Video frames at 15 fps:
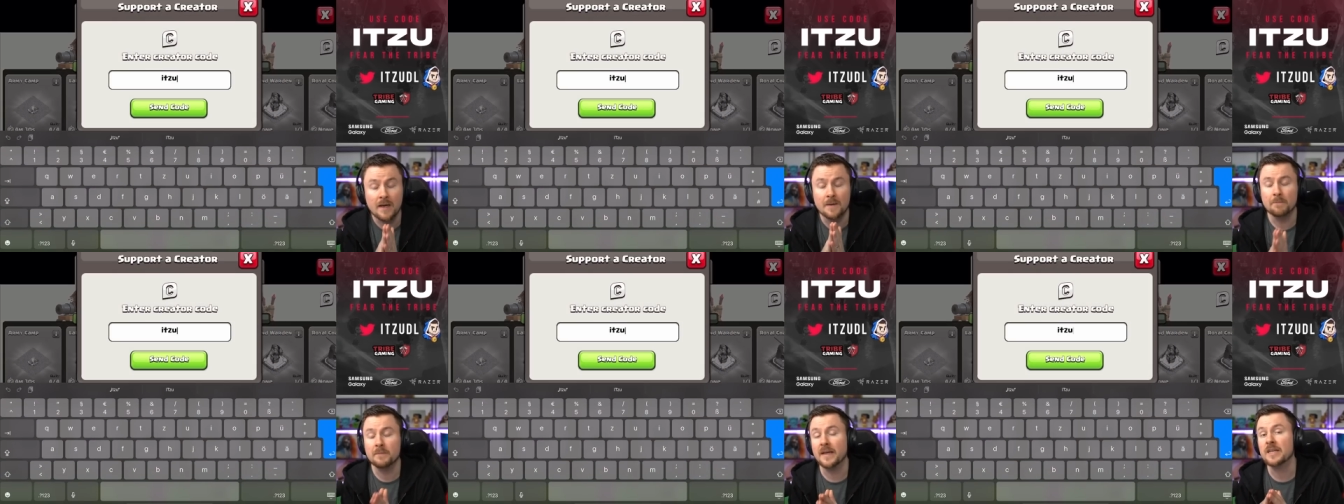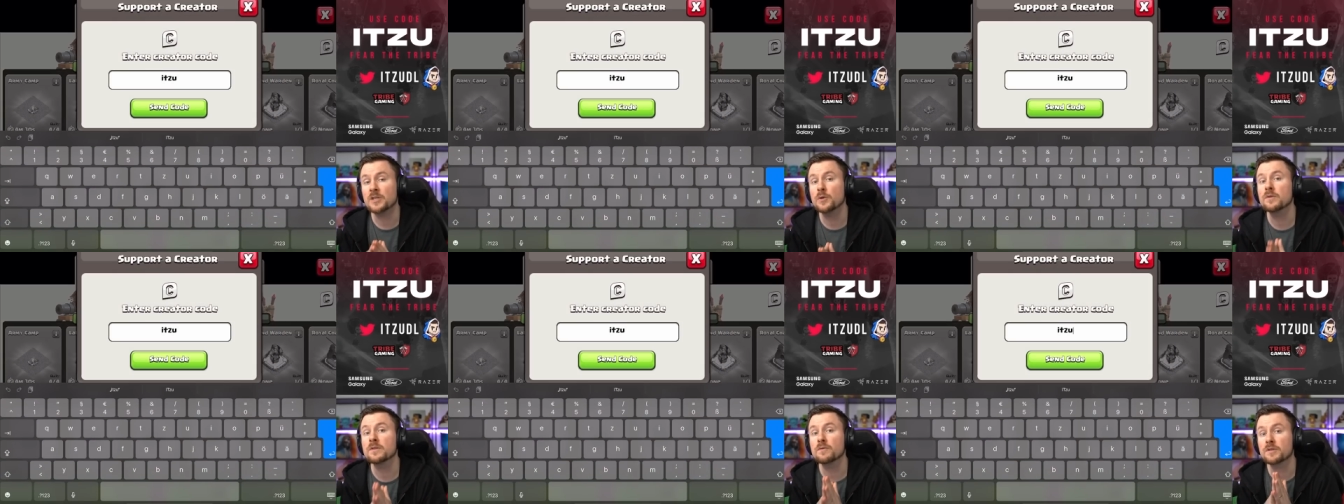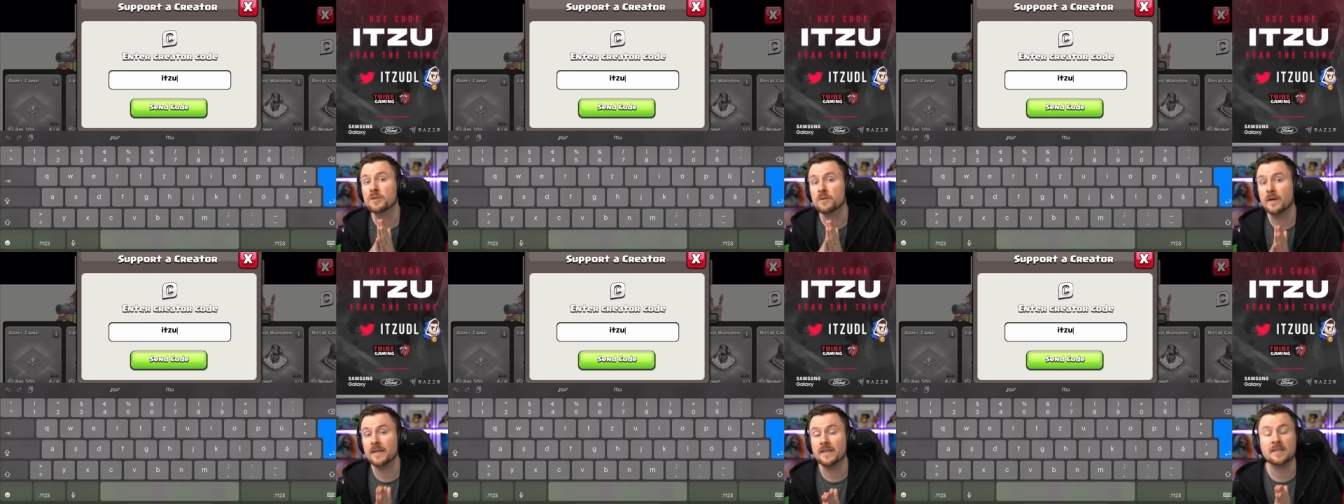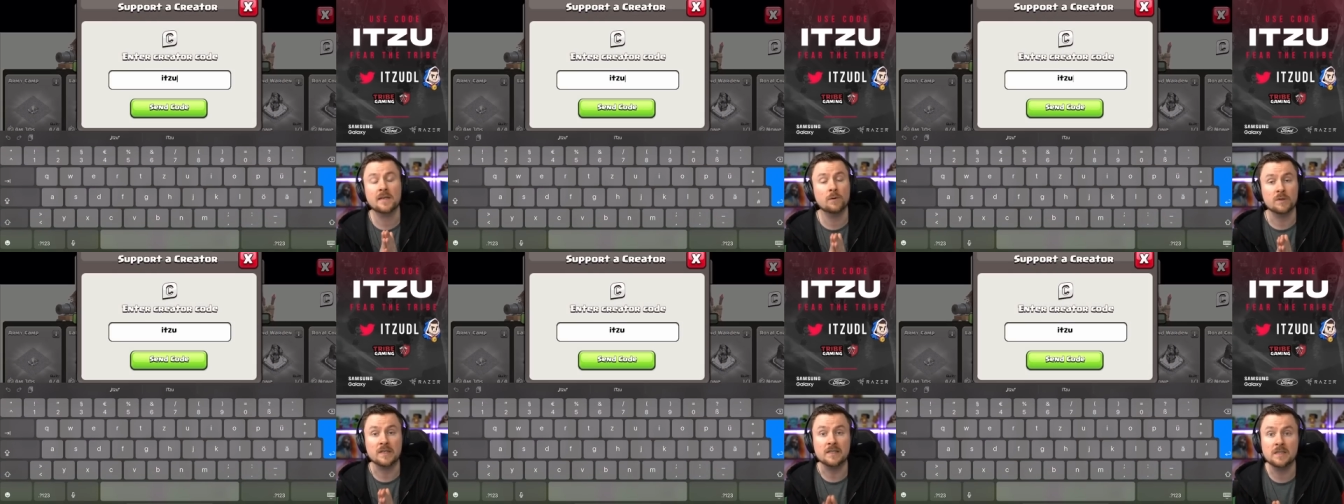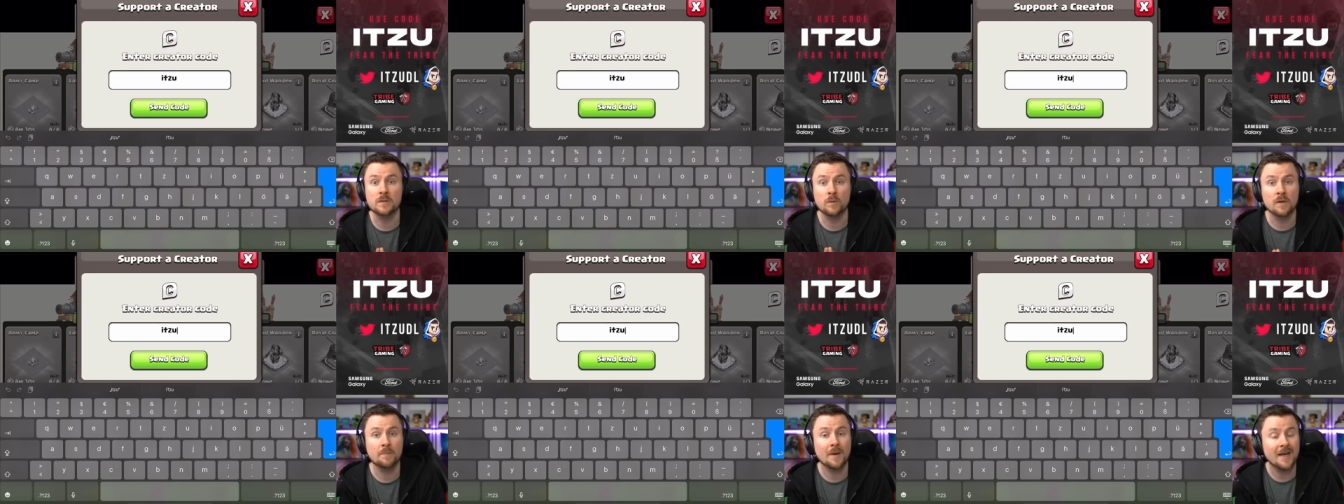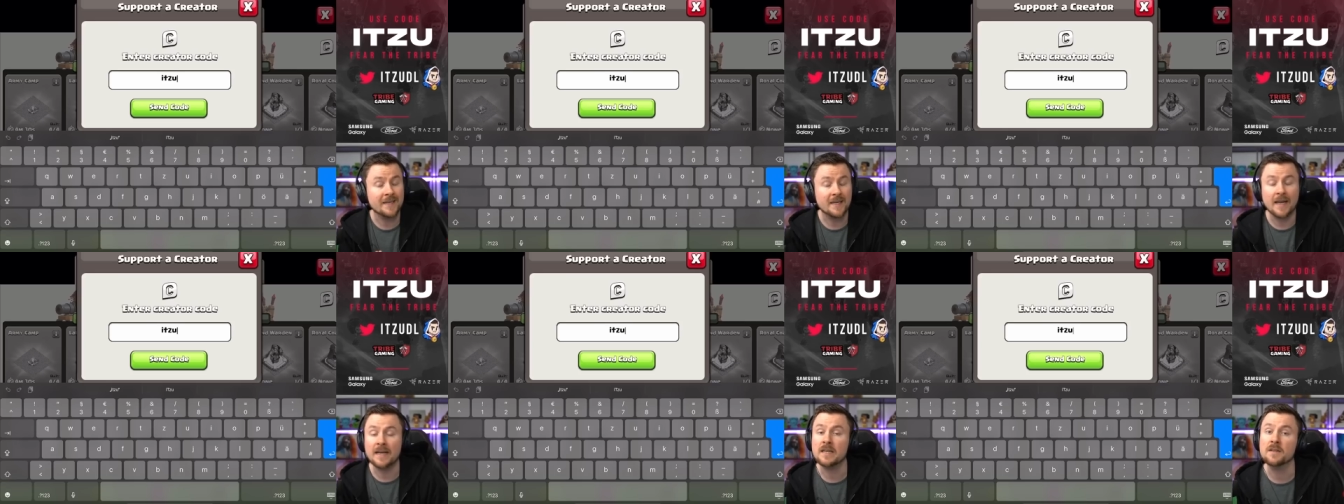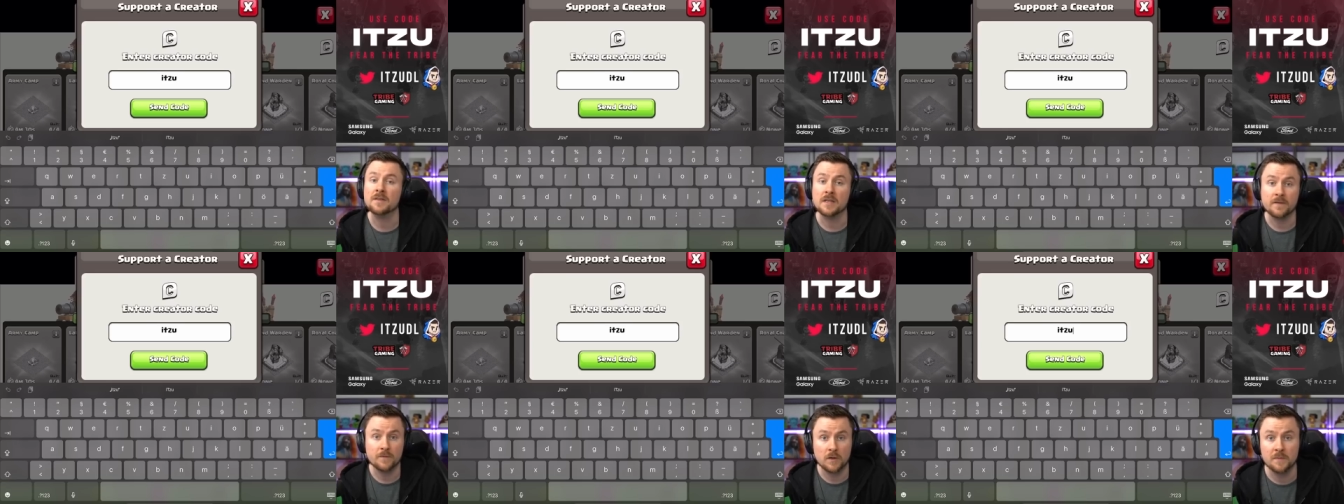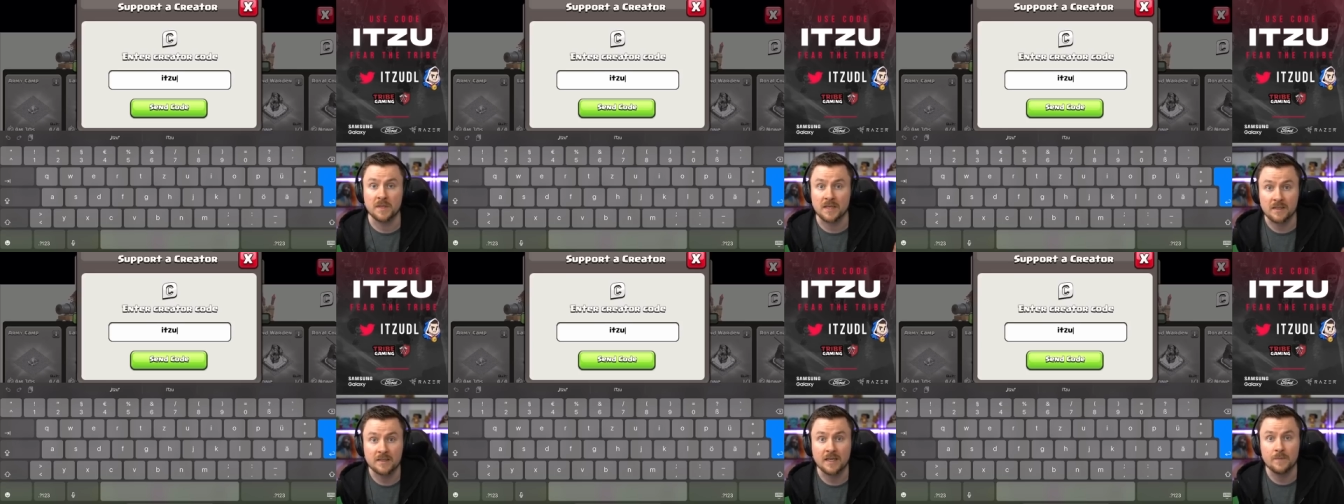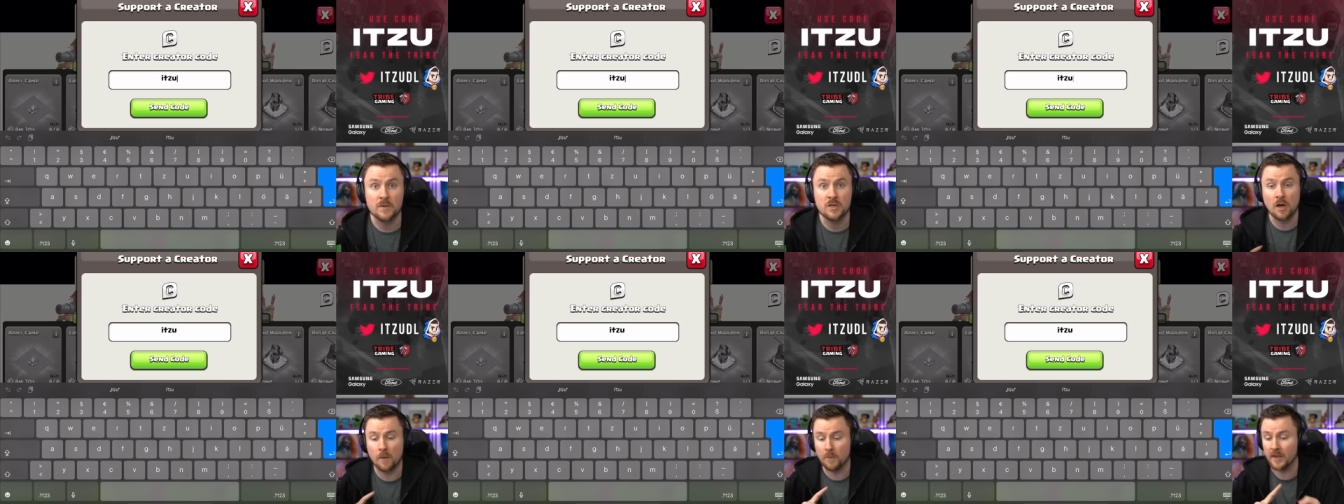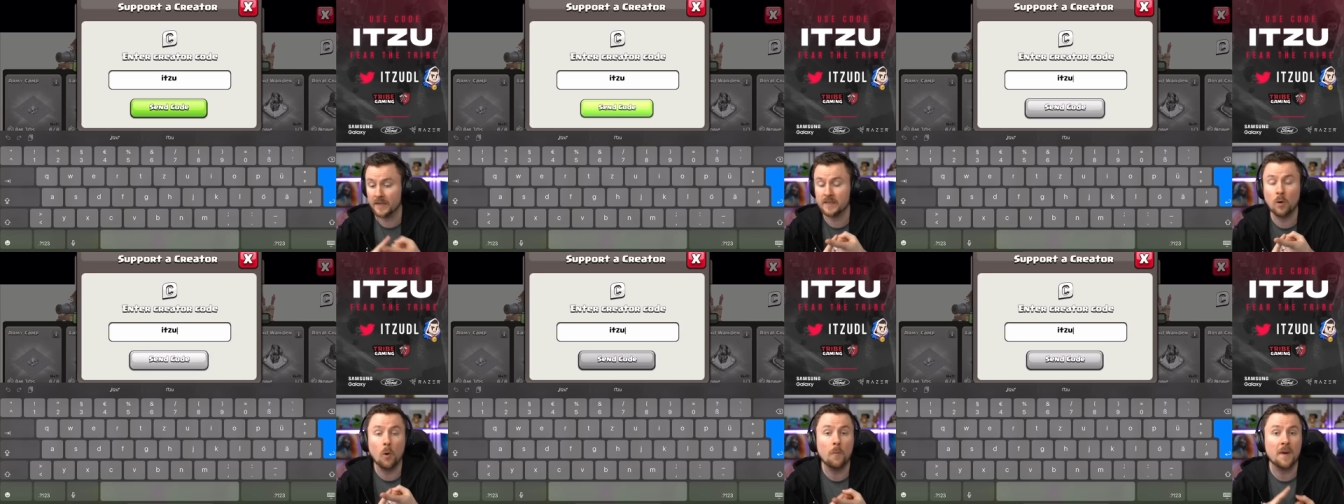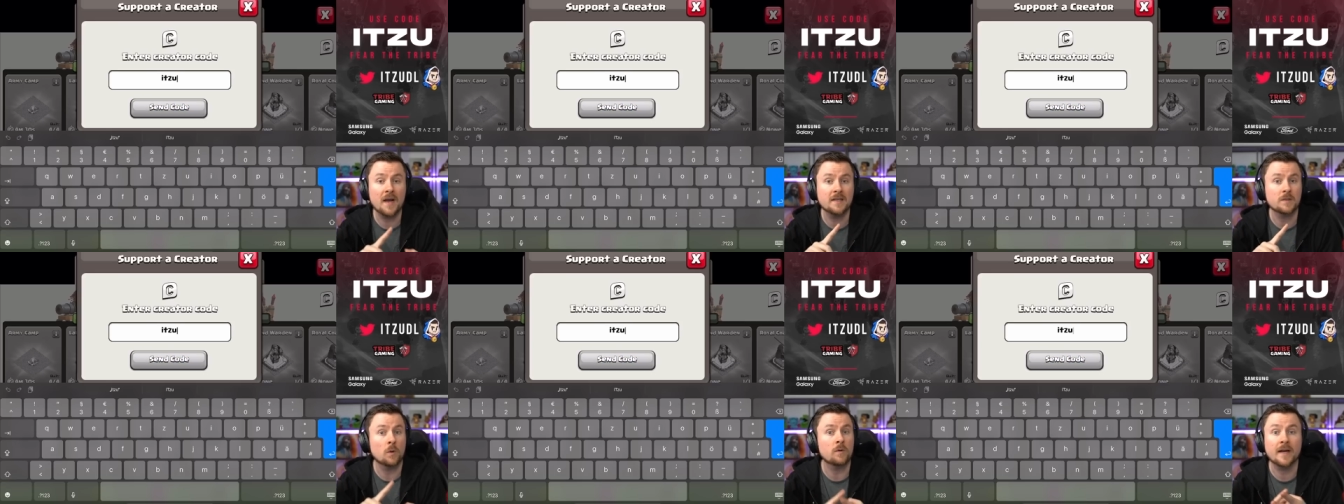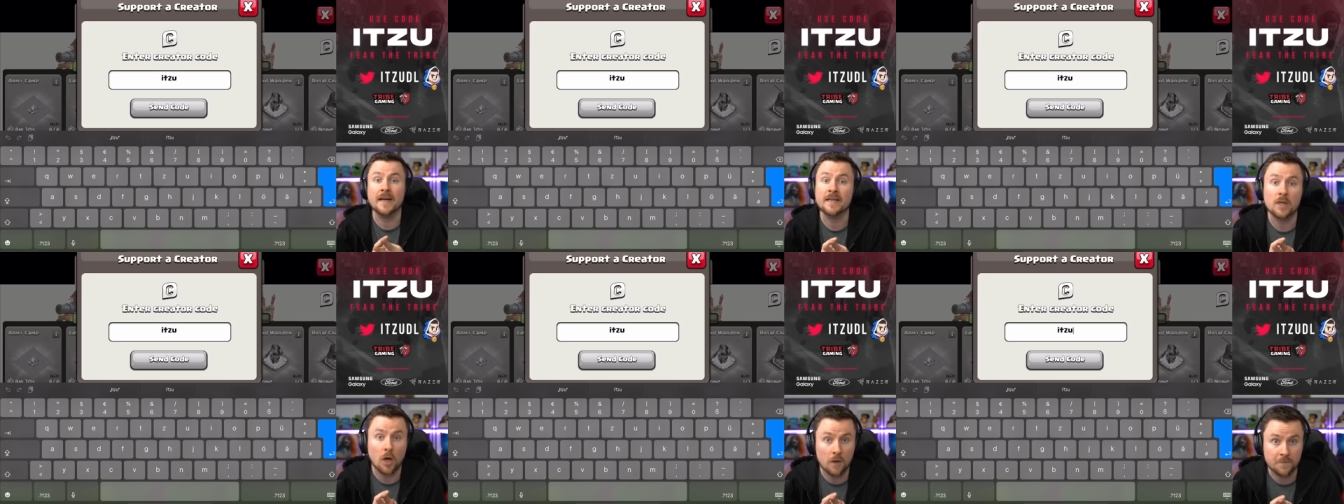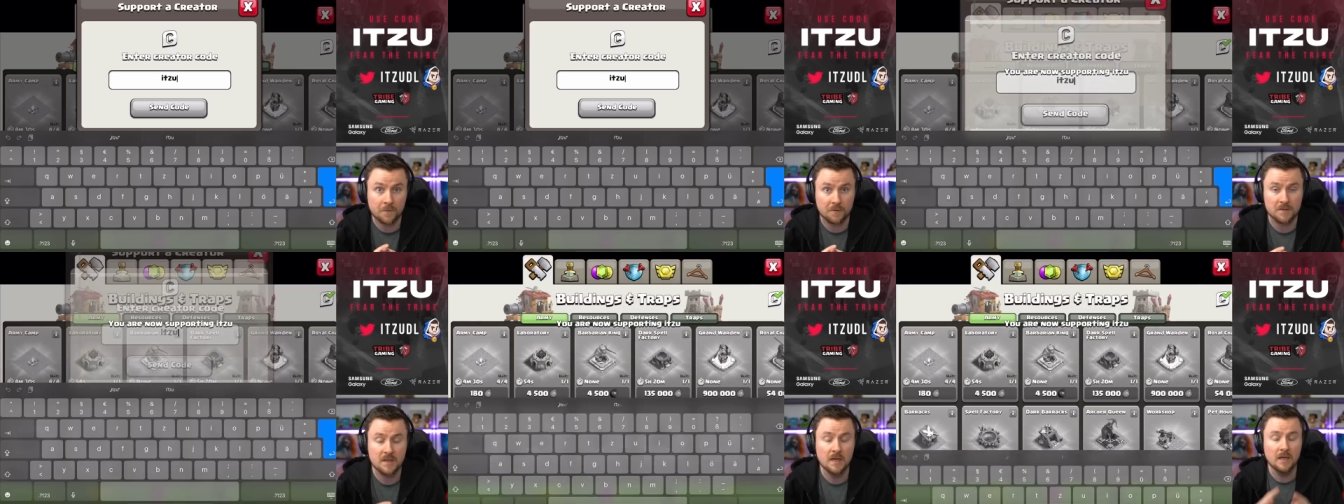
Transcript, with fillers: make sure to use creator code iTzu when buying anything from the in-game shop like Gold Pass or any offers.